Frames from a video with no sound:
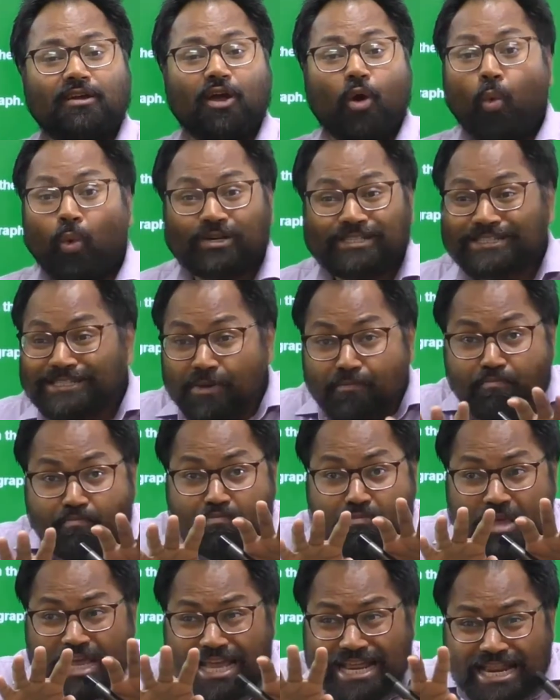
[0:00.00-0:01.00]
What is the
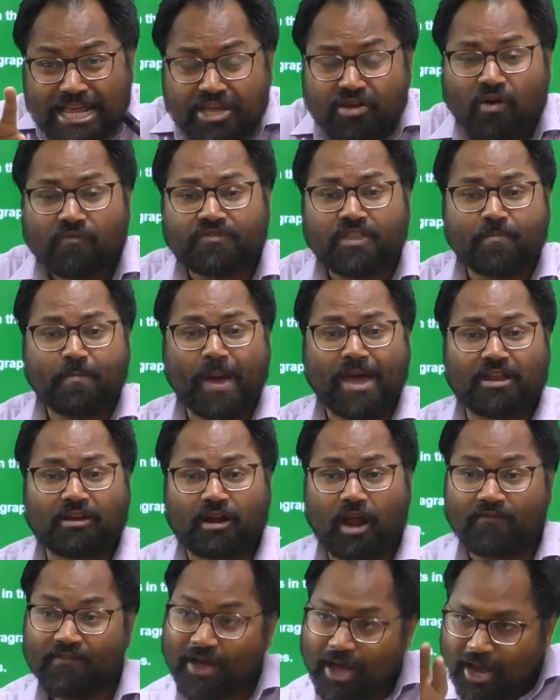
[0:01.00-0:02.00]
meaning of the
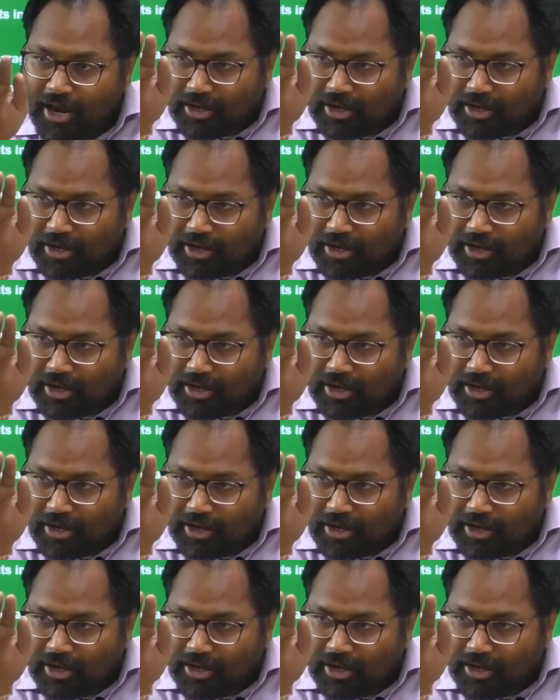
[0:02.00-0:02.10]
paragraph?